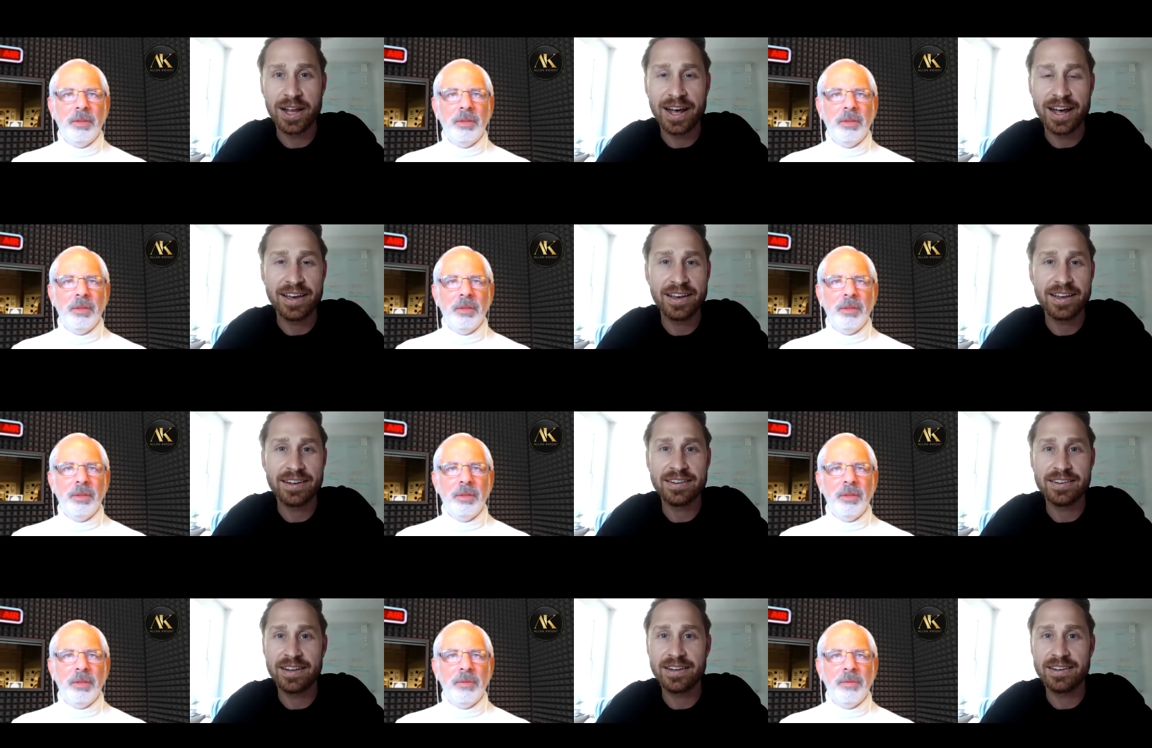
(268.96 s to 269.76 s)
Speaker 1: lot,
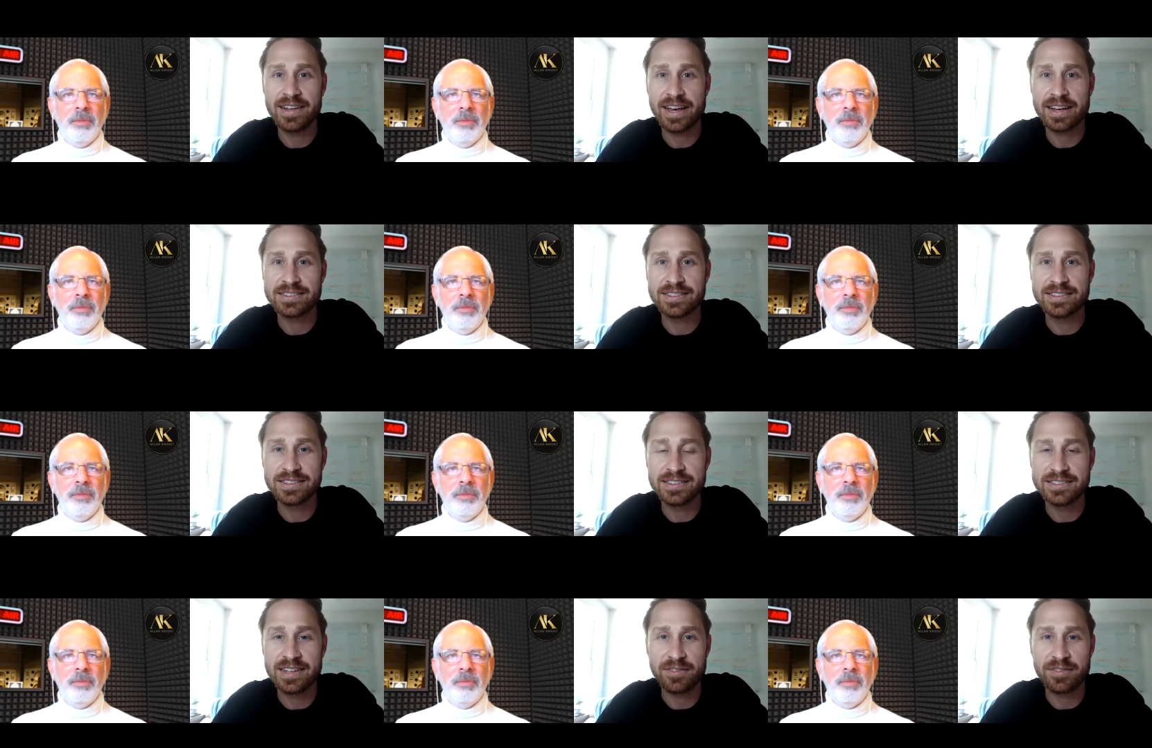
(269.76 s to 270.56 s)
and, and Texas
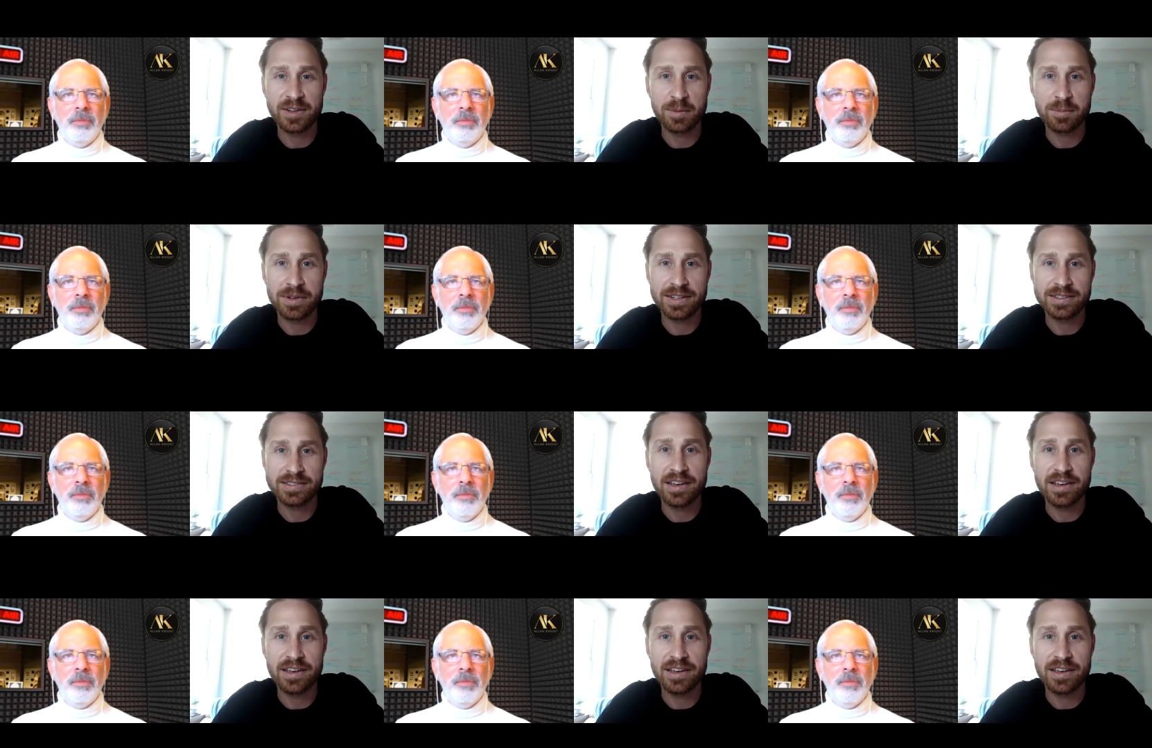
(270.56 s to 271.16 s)
is definitely a place